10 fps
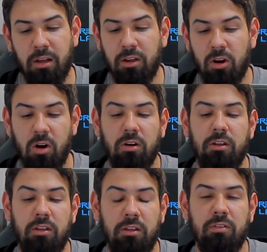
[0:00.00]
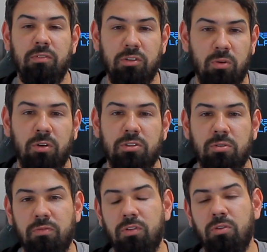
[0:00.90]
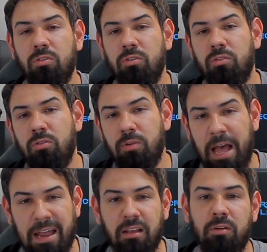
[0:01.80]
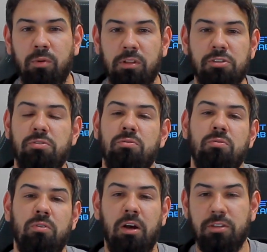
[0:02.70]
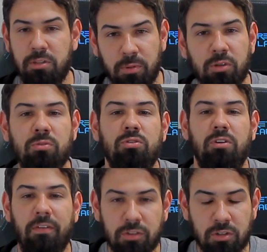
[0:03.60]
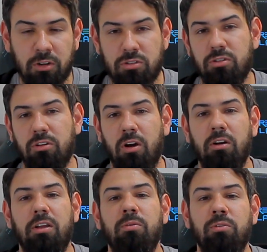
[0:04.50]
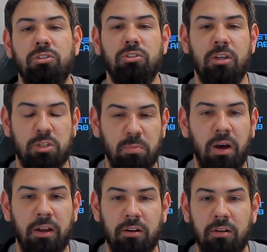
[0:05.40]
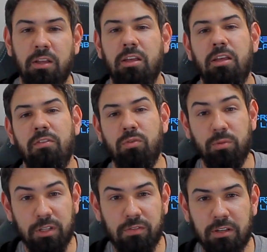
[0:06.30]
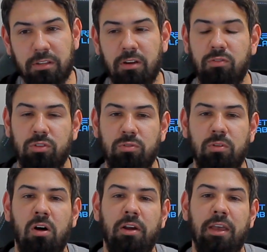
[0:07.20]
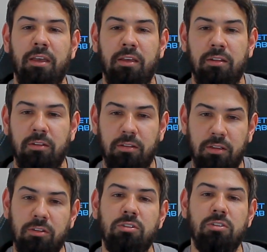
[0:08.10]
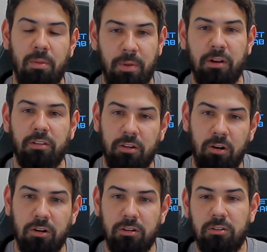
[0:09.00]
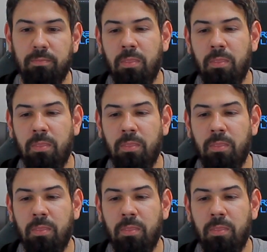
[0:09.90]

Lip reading: cart inventory. So if you're at one of these new CPUs or graphics cards to your cart, it will expire if you leave it in there for too long and dump out of the cart.